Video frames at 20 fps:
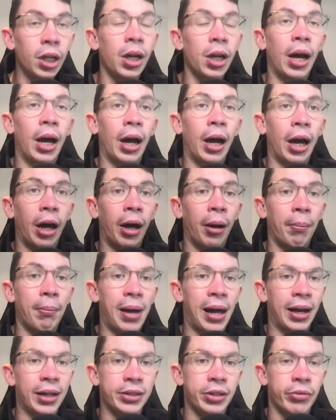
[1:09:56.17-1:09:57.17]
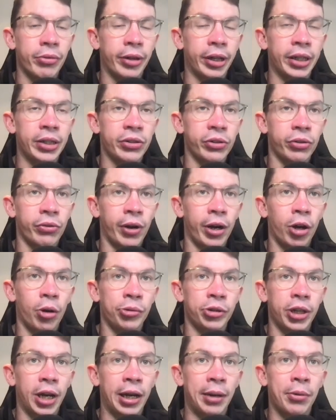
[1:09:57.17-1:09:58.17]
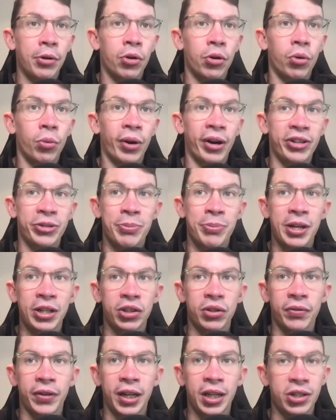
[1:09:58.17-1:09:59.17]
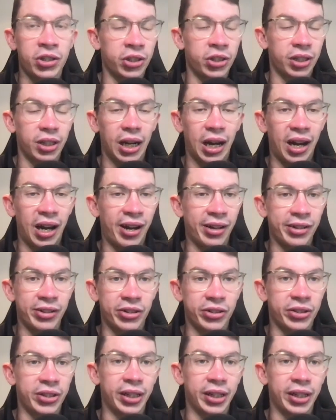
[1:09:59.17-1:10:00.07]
And I don't think he's a great option anymore. Whereas Mitrovic, I just